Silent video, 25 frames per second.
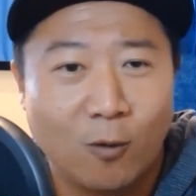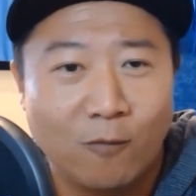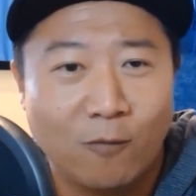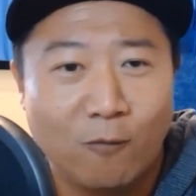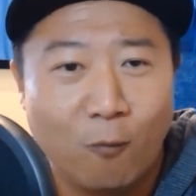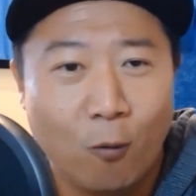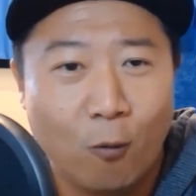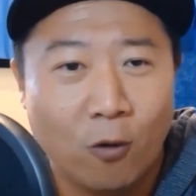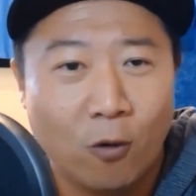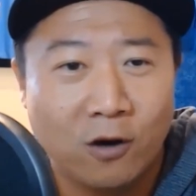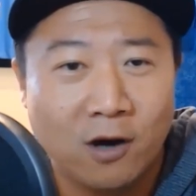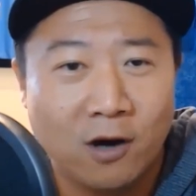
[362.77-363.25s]

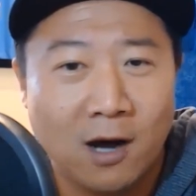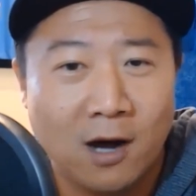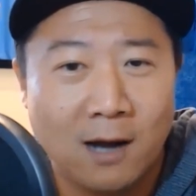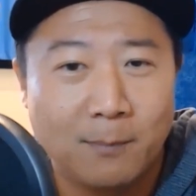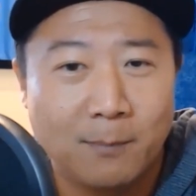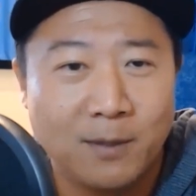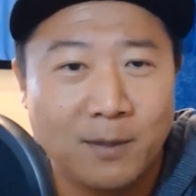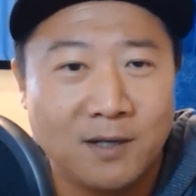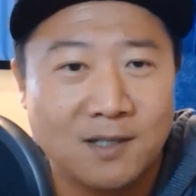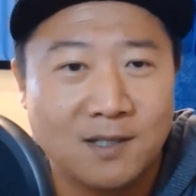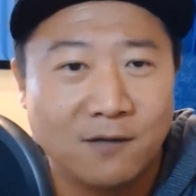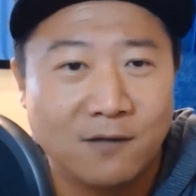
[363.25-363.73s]
4
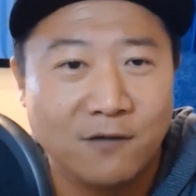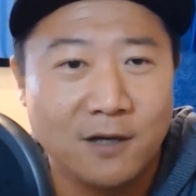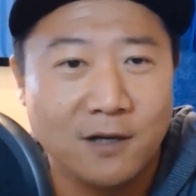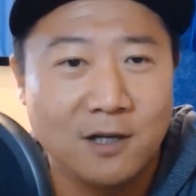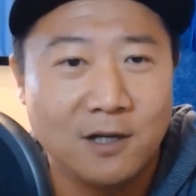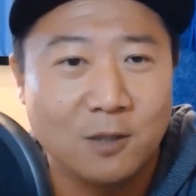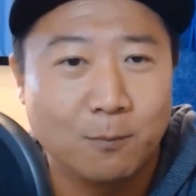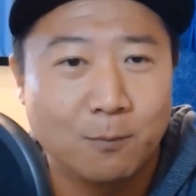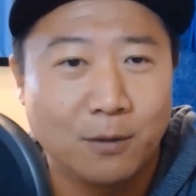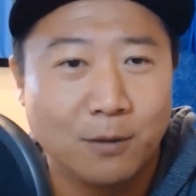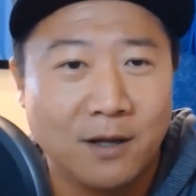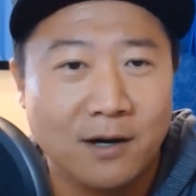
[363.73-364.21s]
copies of
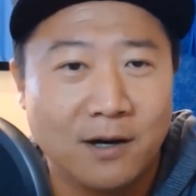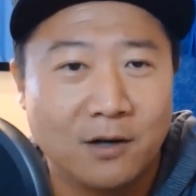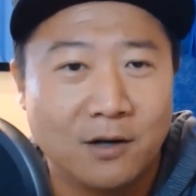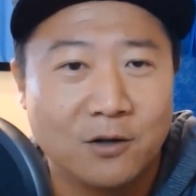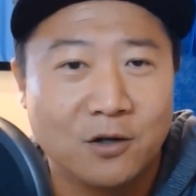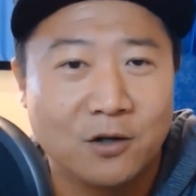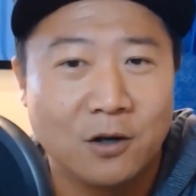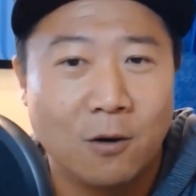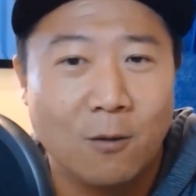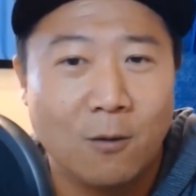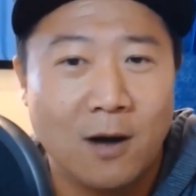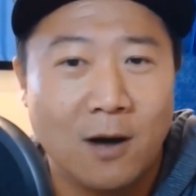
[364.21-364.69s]
each player
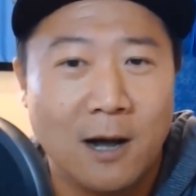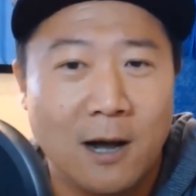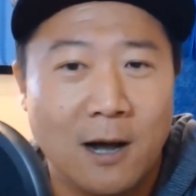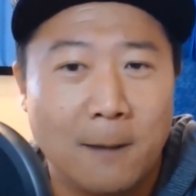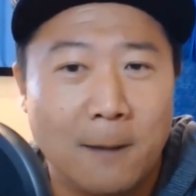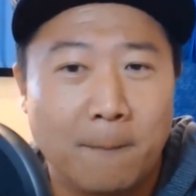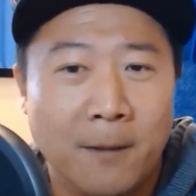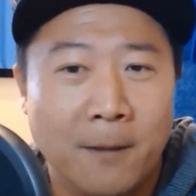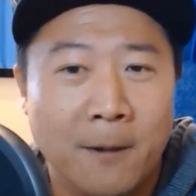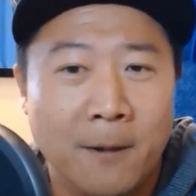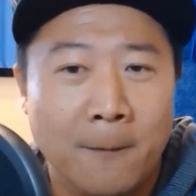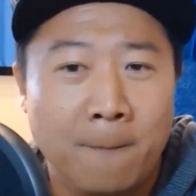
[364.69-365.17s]
show
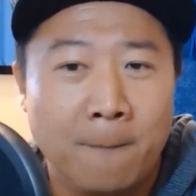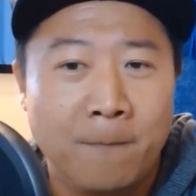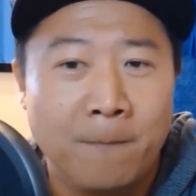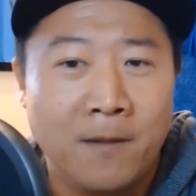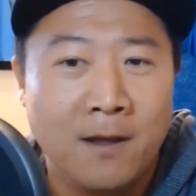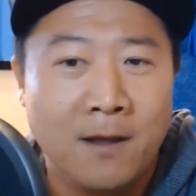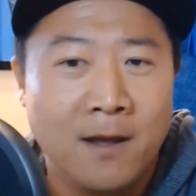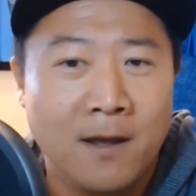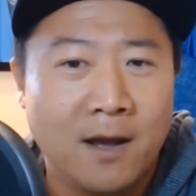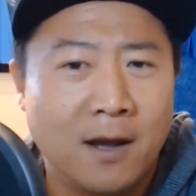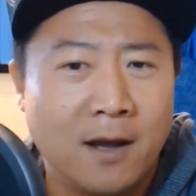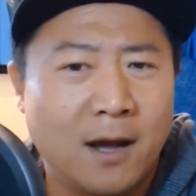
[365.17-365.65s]
up.
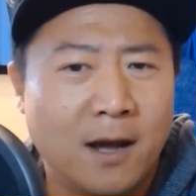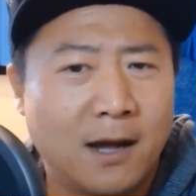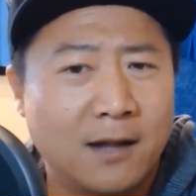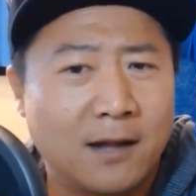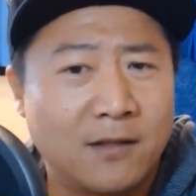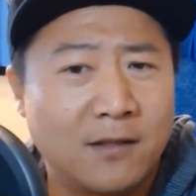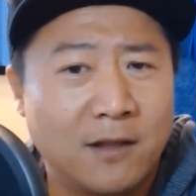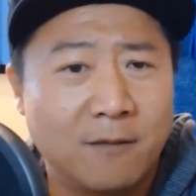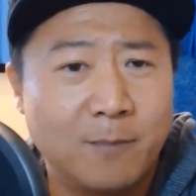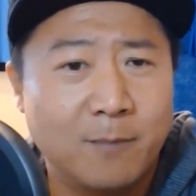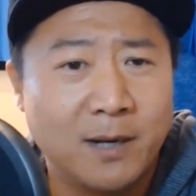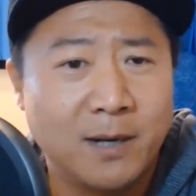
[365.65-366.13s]

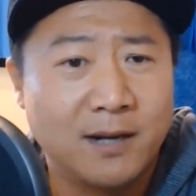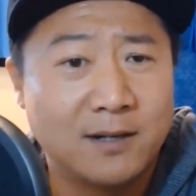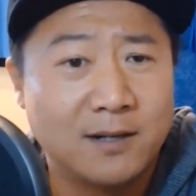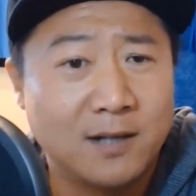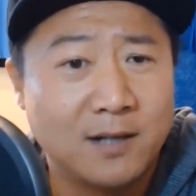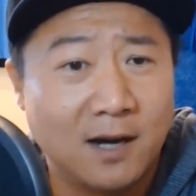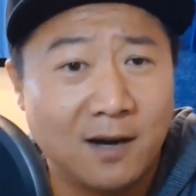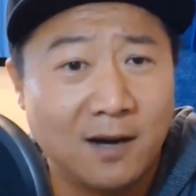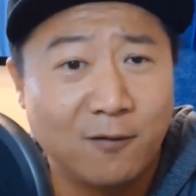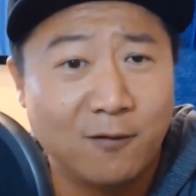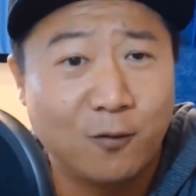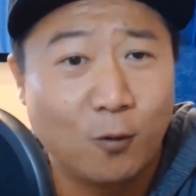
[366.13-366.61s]
They've been a
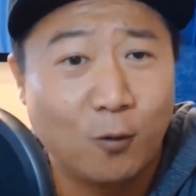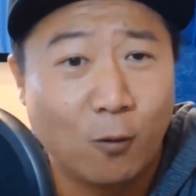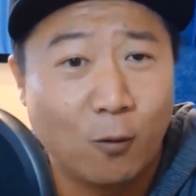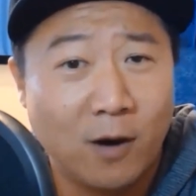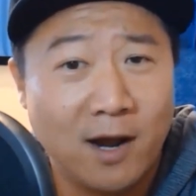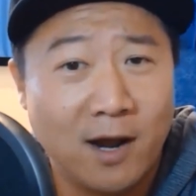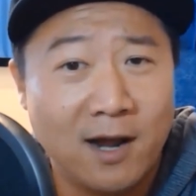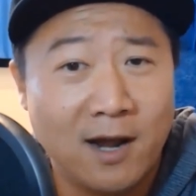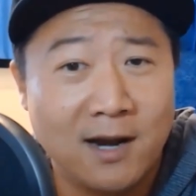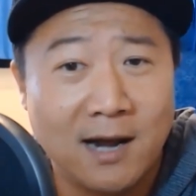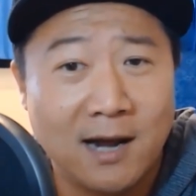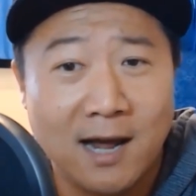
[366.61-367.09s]
tough
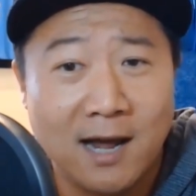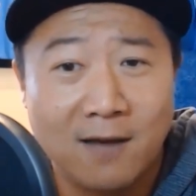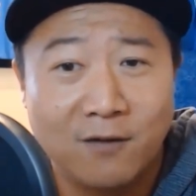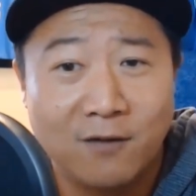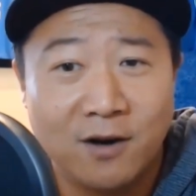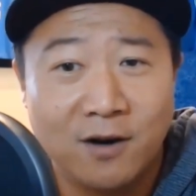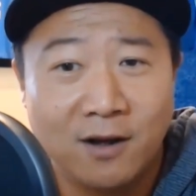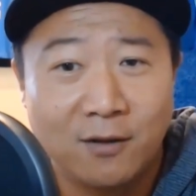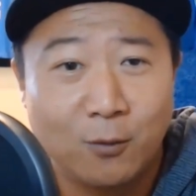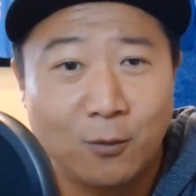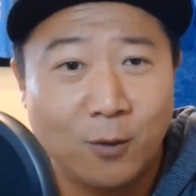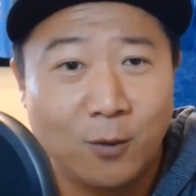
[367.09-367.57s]
grade. I have
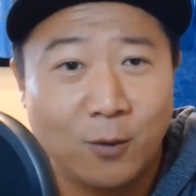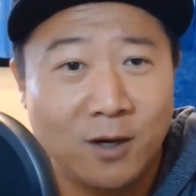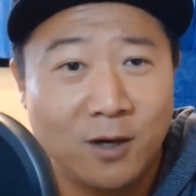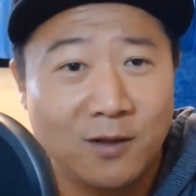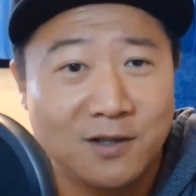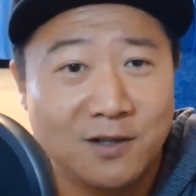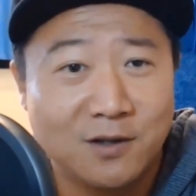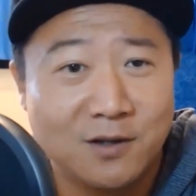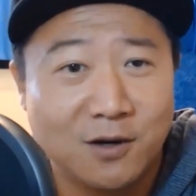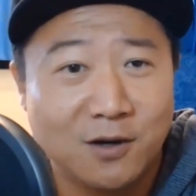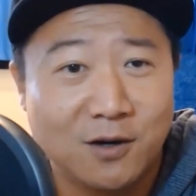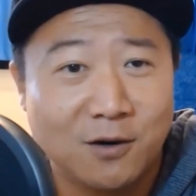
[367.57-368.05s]
another one of
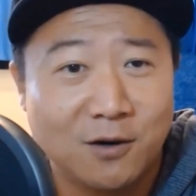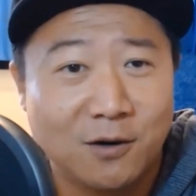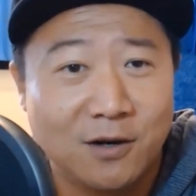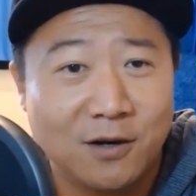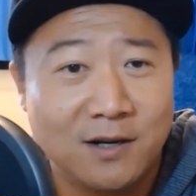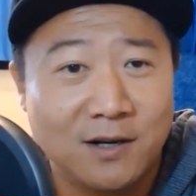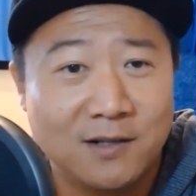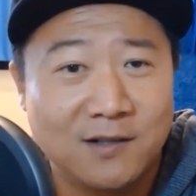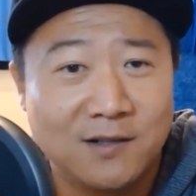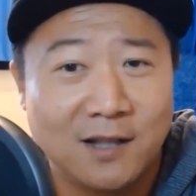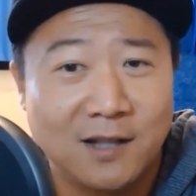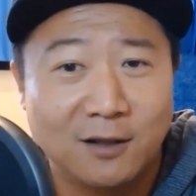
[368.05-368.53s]
these
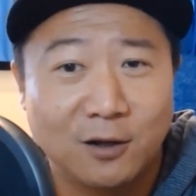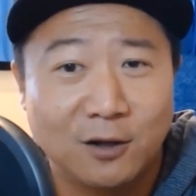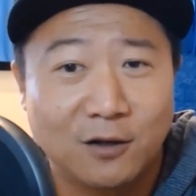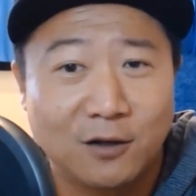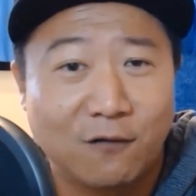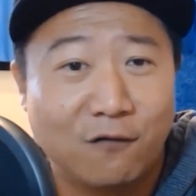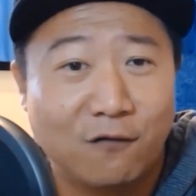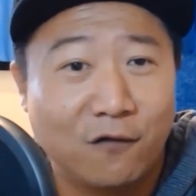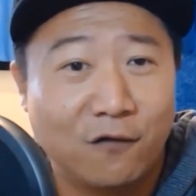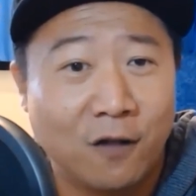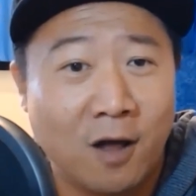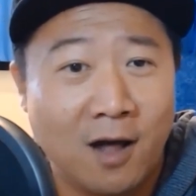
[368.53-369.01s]
Currys that looked
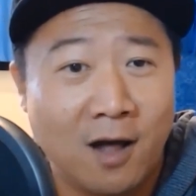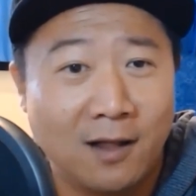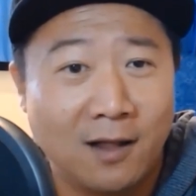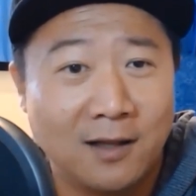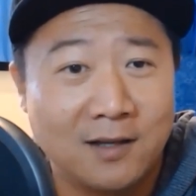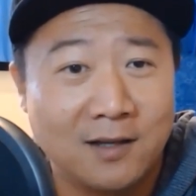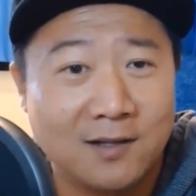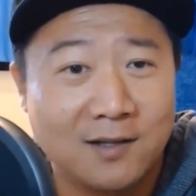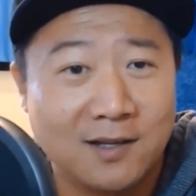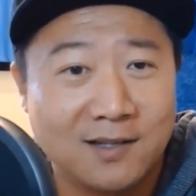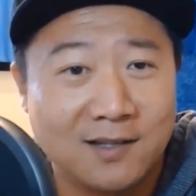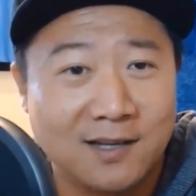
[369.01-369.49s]

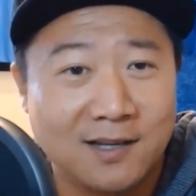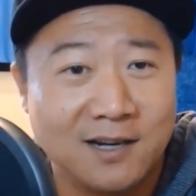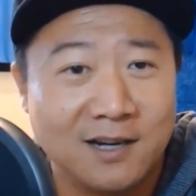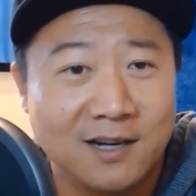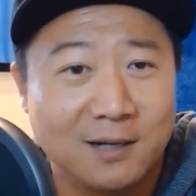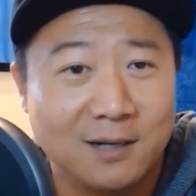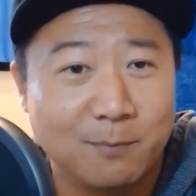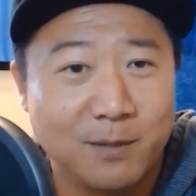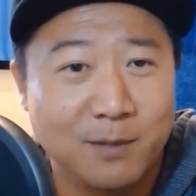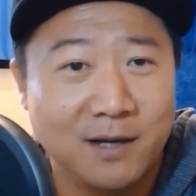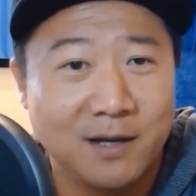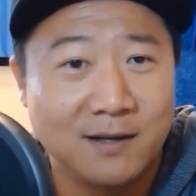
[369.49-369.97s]
flawless. I sent it
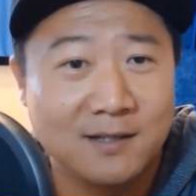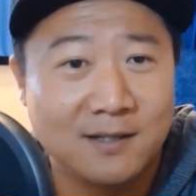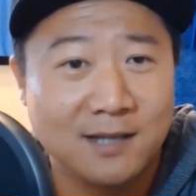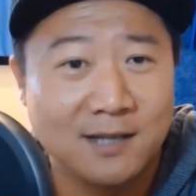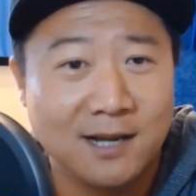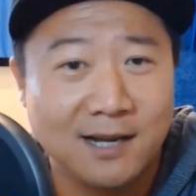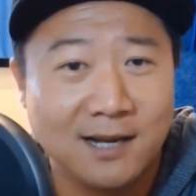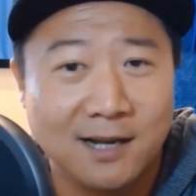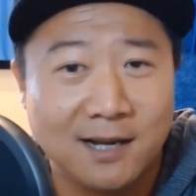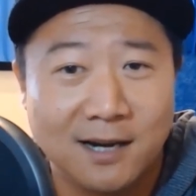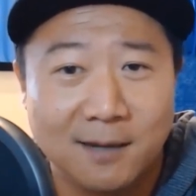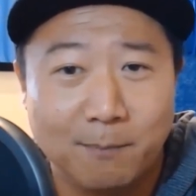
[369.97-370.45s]
into
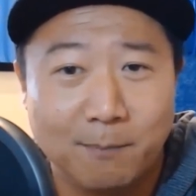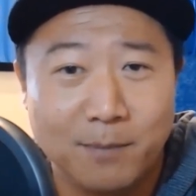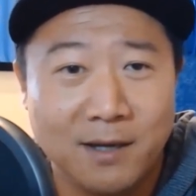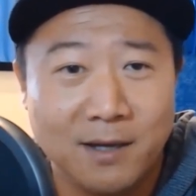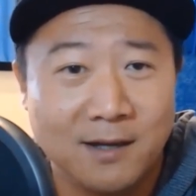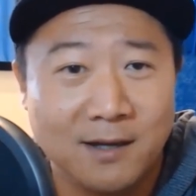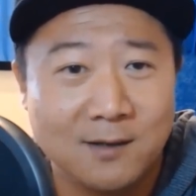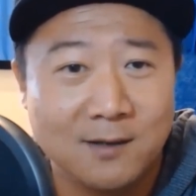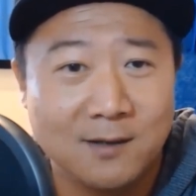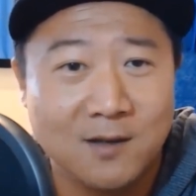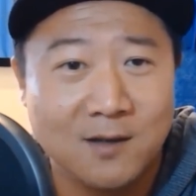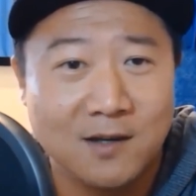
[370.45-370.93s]
PSA, got a
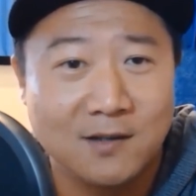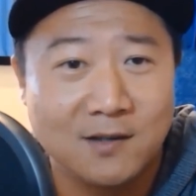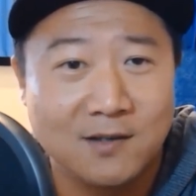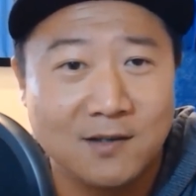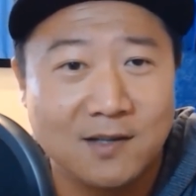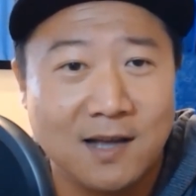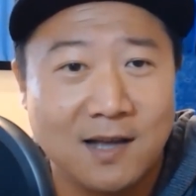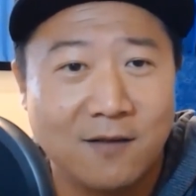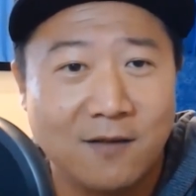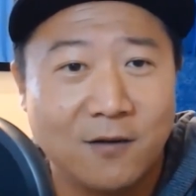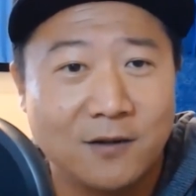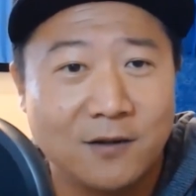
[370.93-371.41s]
PSA
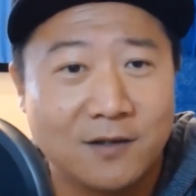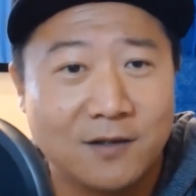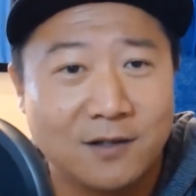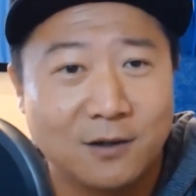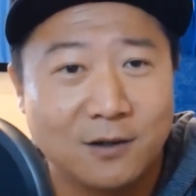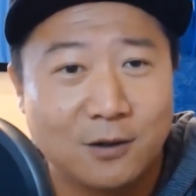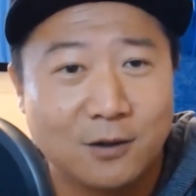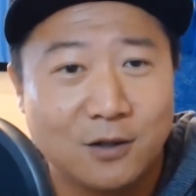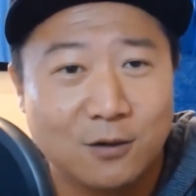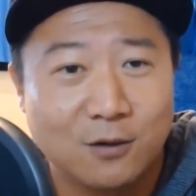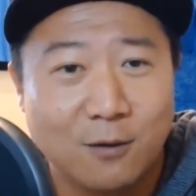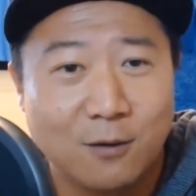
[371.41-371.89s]
7.
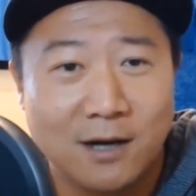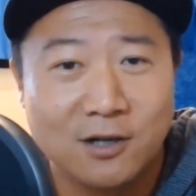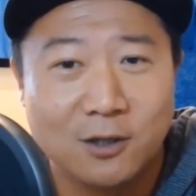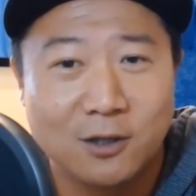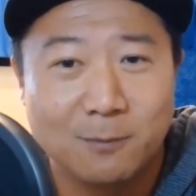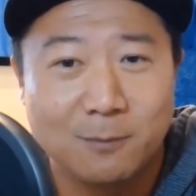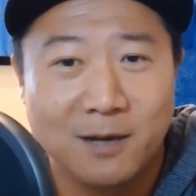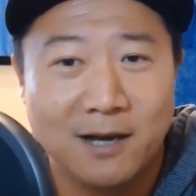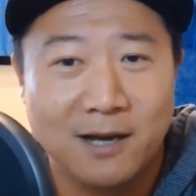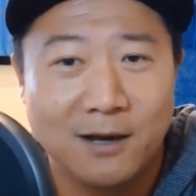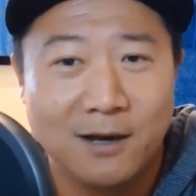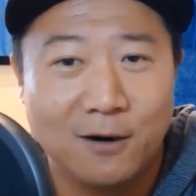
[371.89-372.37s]
Still
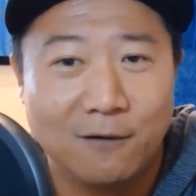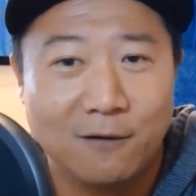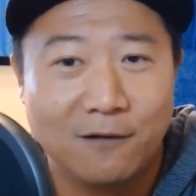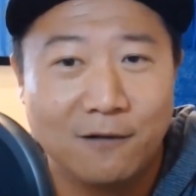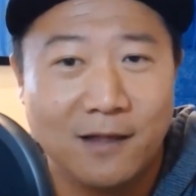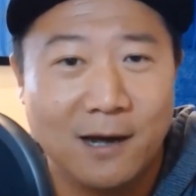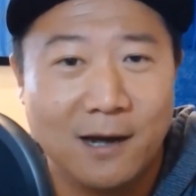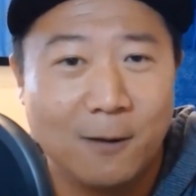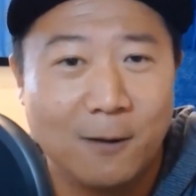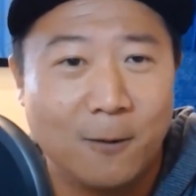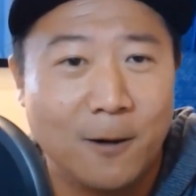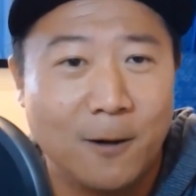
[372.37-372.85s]
scratching my head over
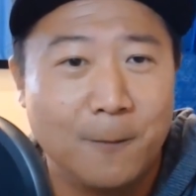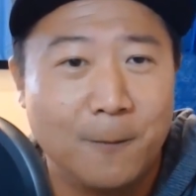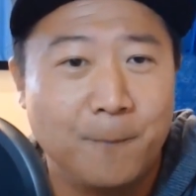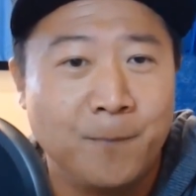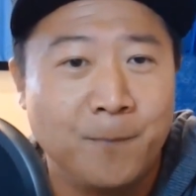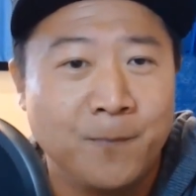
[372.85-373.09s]
that one.